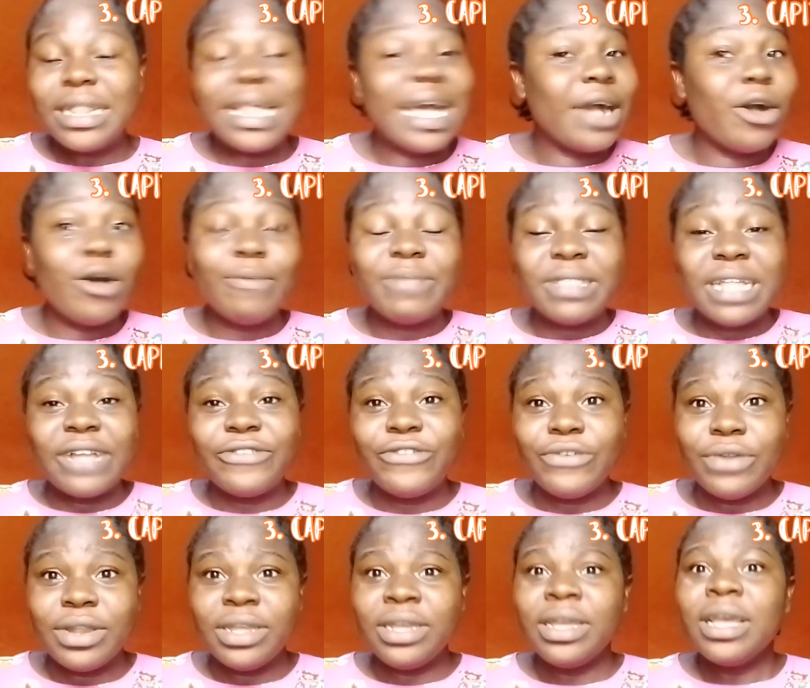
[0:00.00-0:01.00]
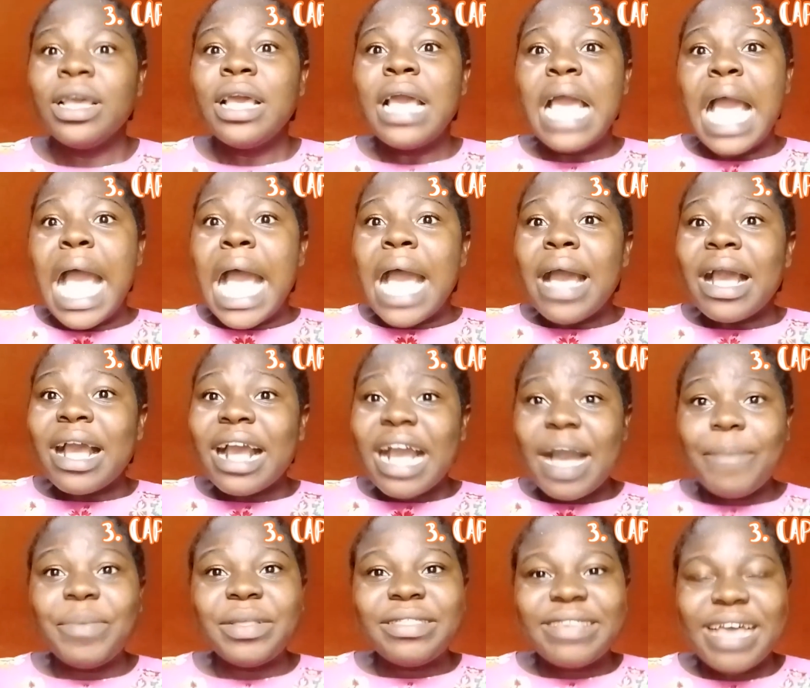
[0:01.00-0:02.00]
that comes naturally.
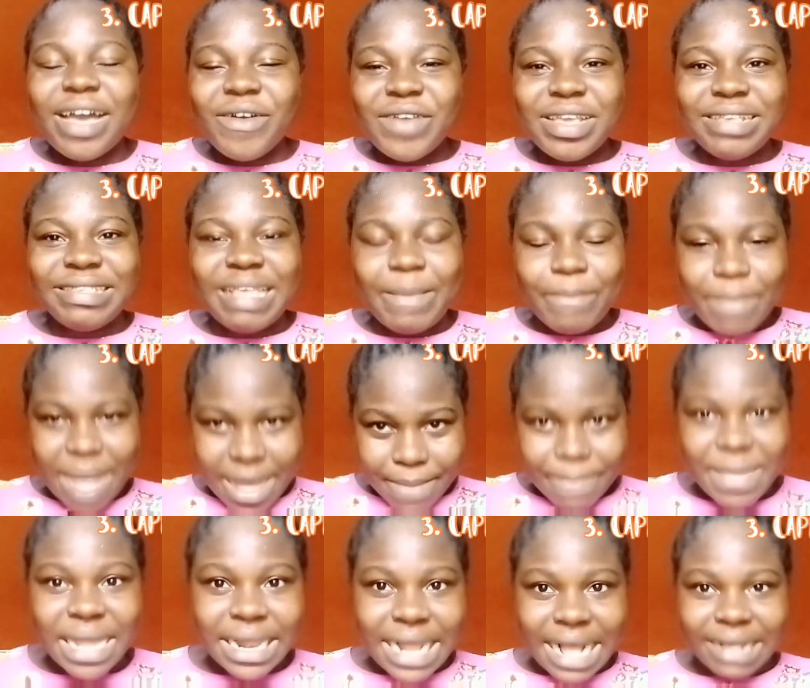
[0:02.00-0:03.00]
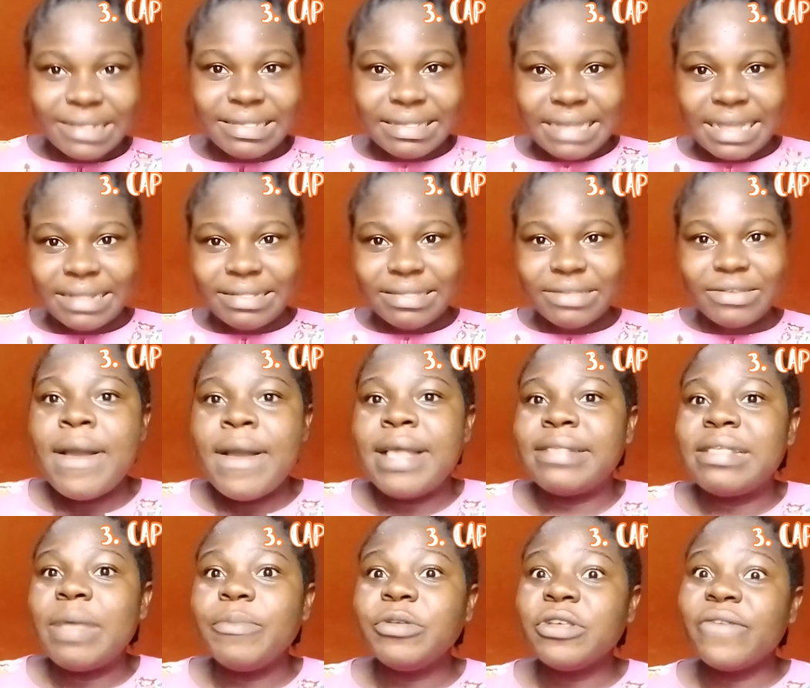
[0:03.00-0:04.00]
Capital is a man-made asset.
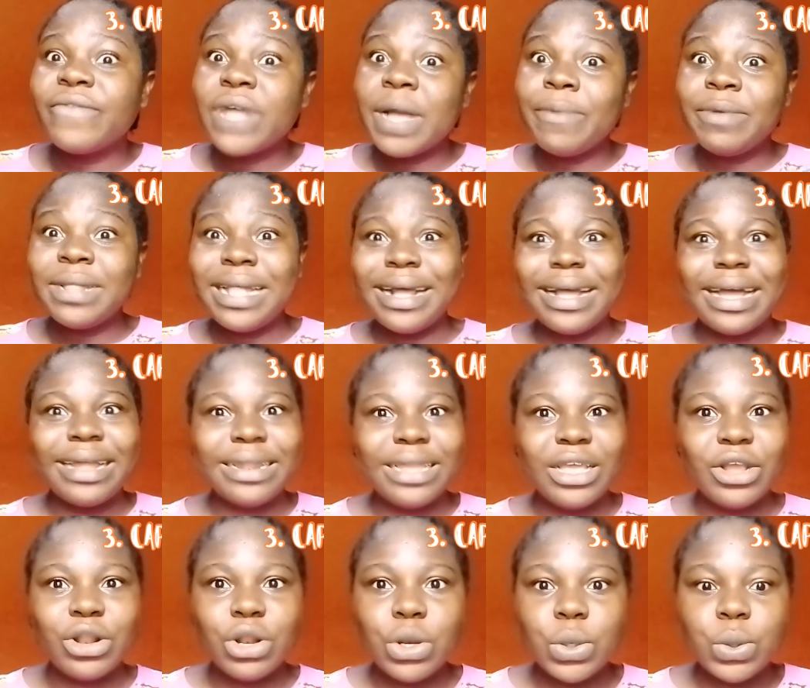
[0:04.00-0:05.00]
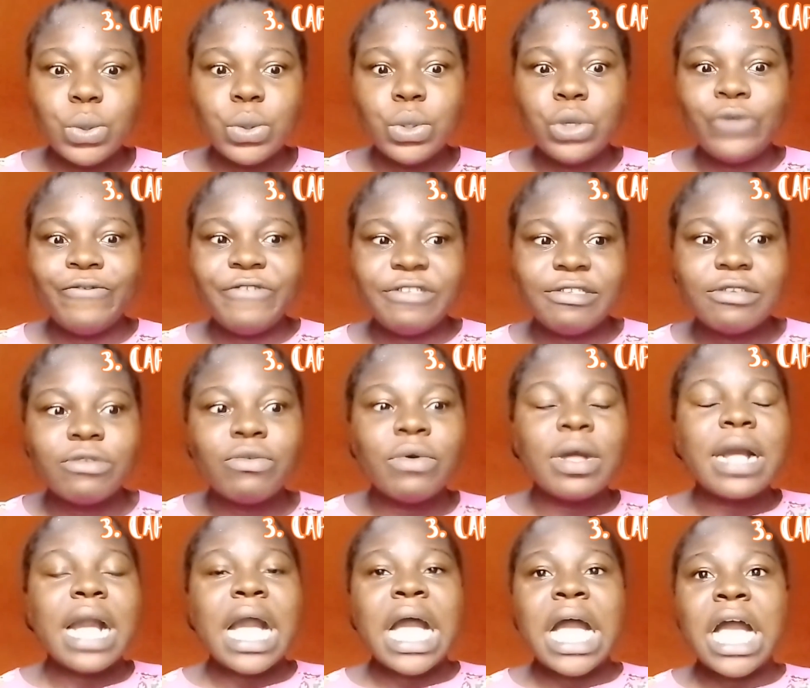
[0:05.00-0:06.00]
Examples of capital can include
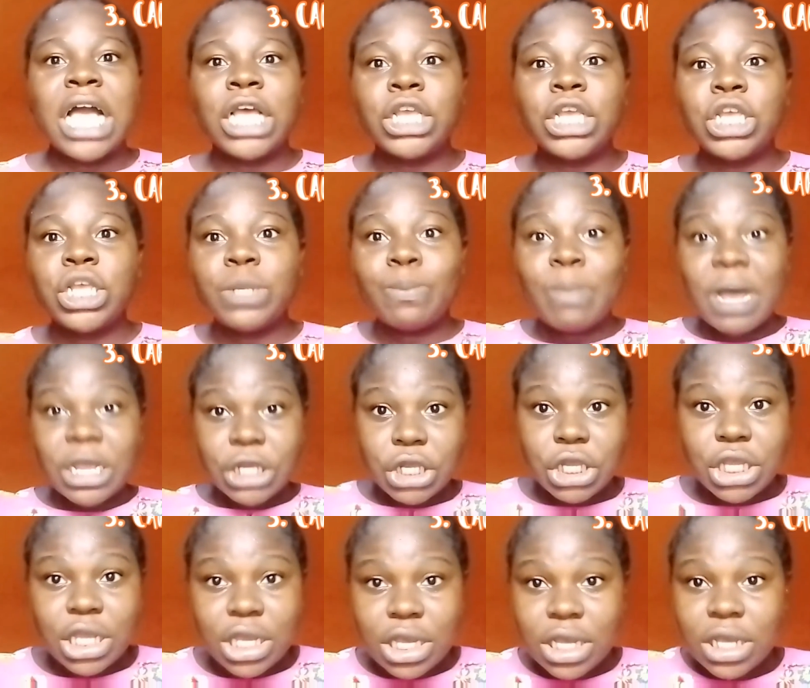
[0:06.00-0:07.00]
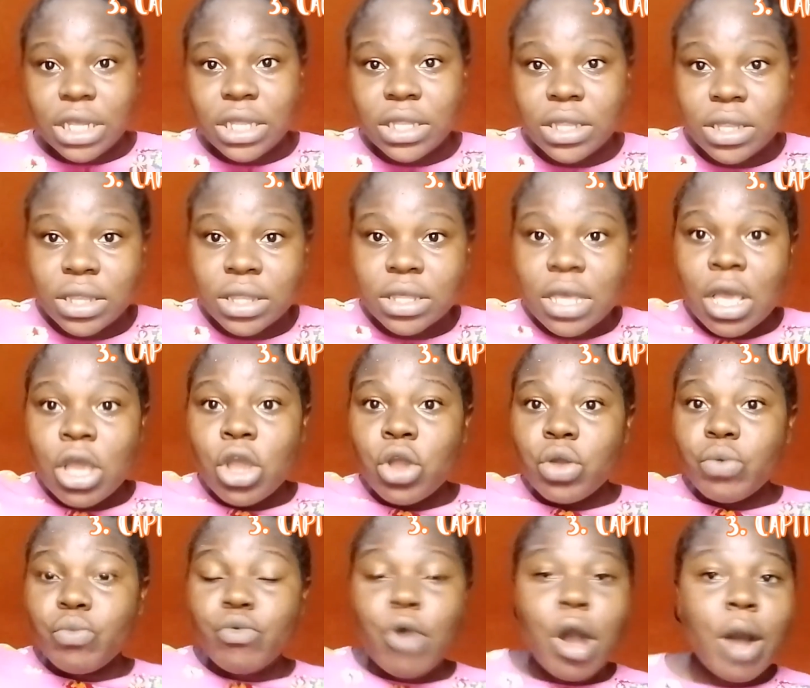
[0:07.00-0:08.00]
physical cash, machines,
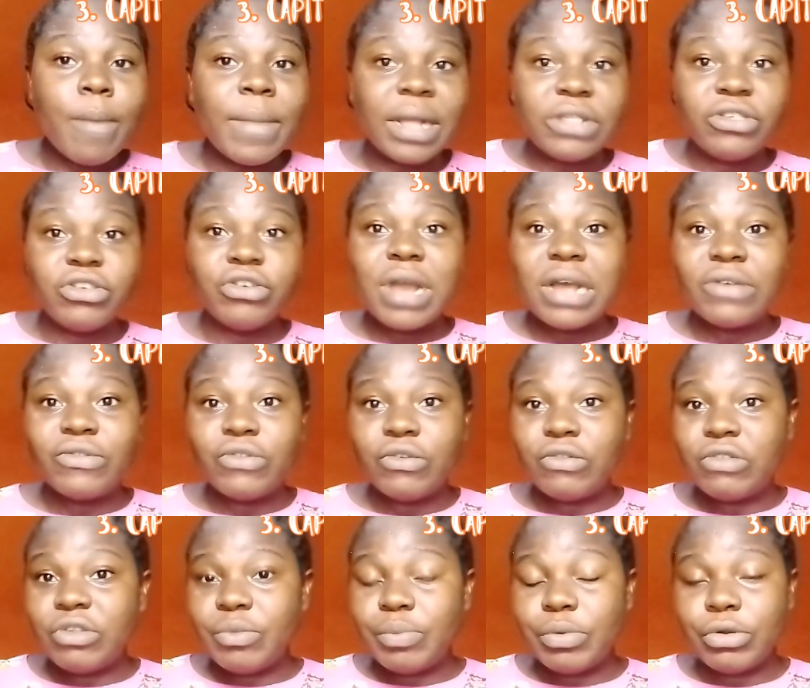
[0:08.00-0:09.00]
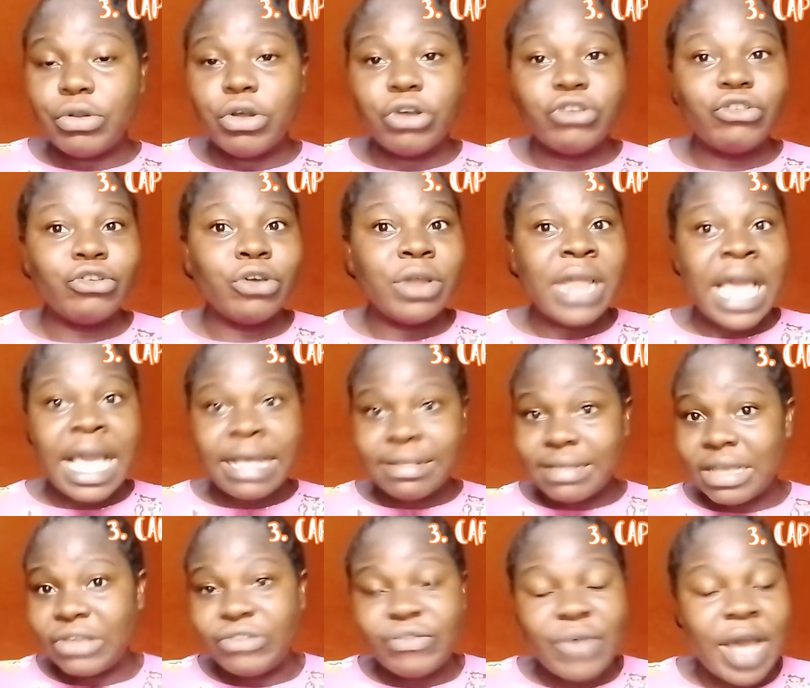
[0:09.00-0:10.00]
raw materials used in production,
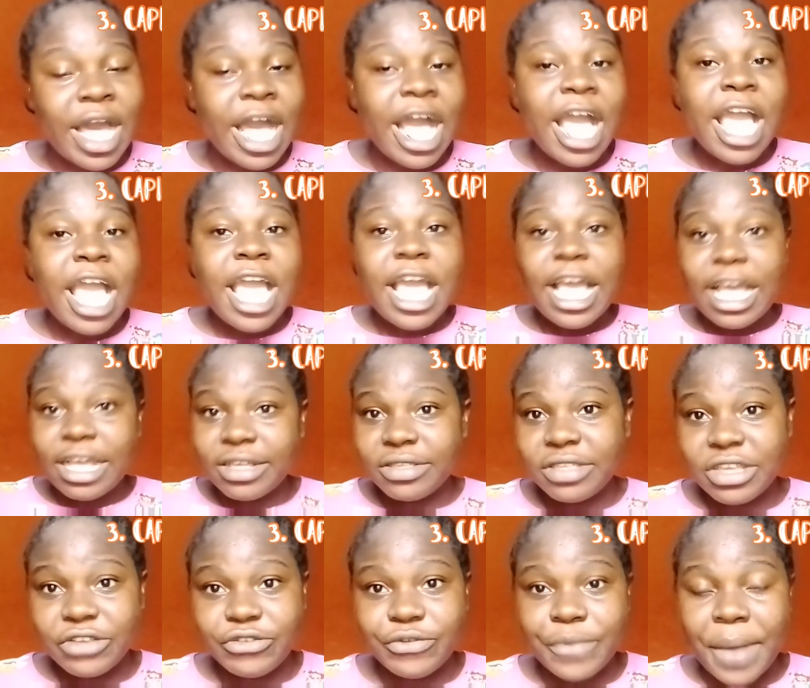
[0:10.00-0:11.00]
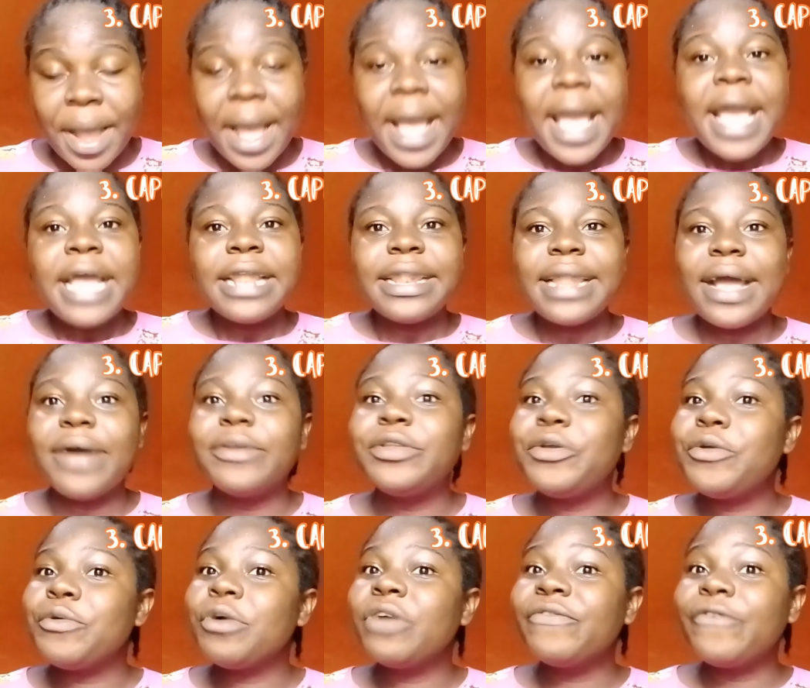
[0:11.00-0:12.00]
etc., etc. Now,
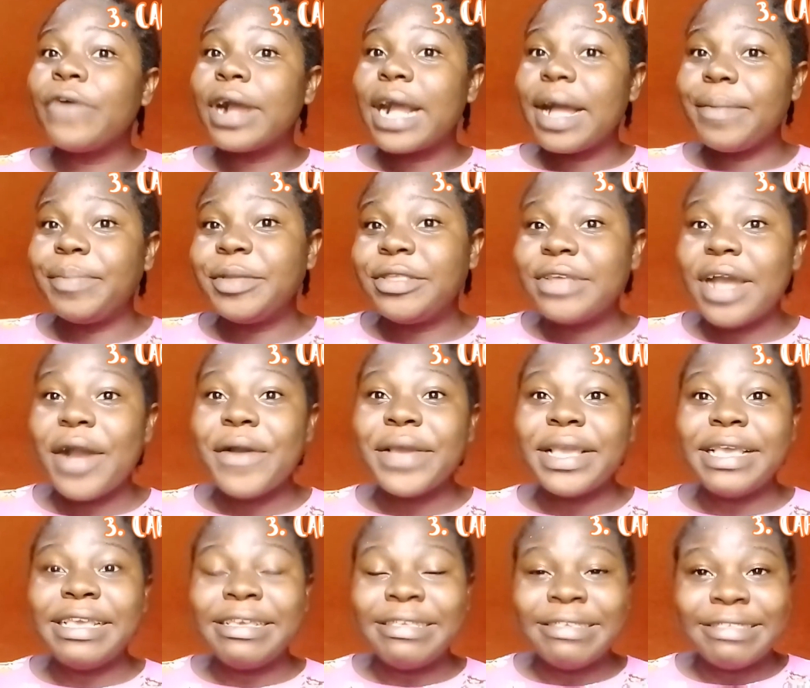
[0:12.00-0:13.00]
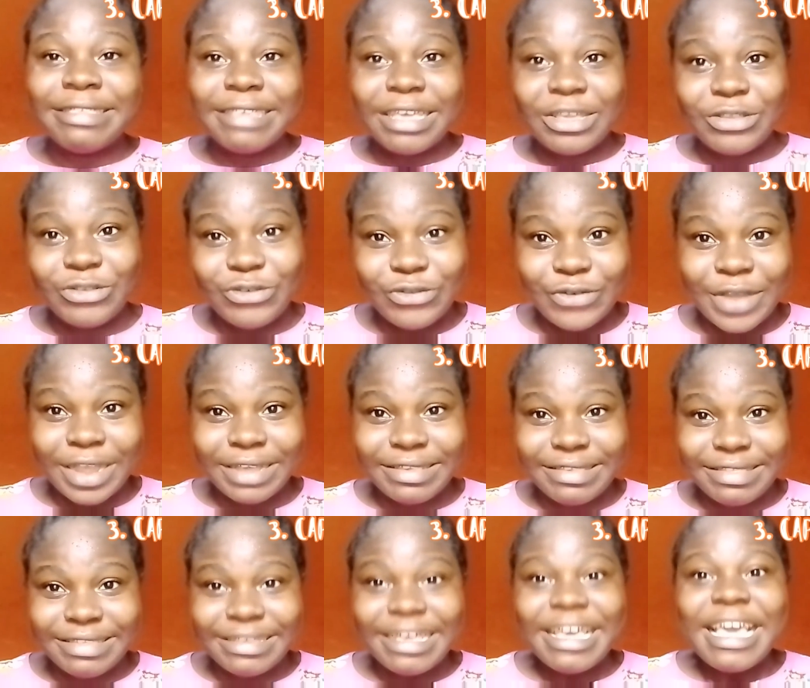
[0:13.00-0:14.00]
the reward for capital is
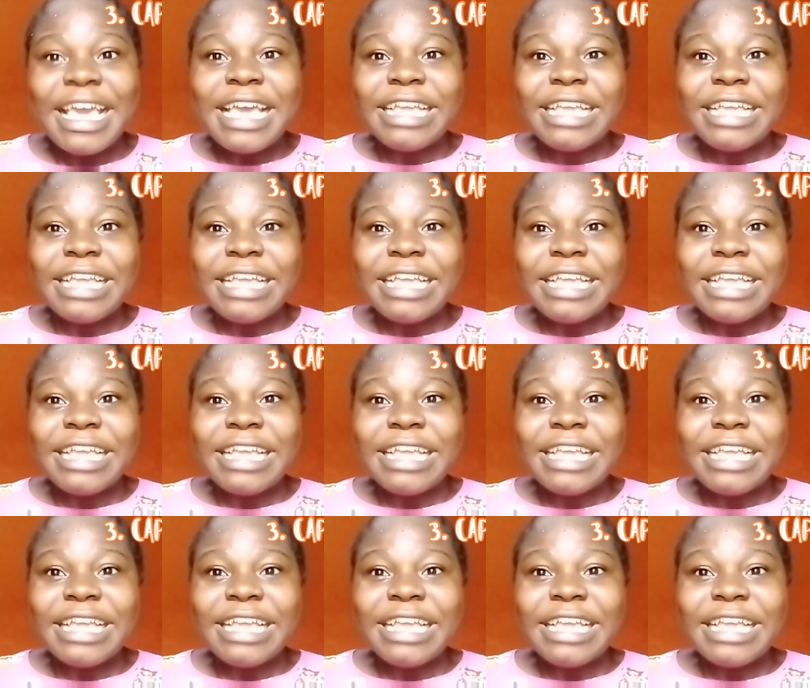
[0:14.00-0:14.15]
interest.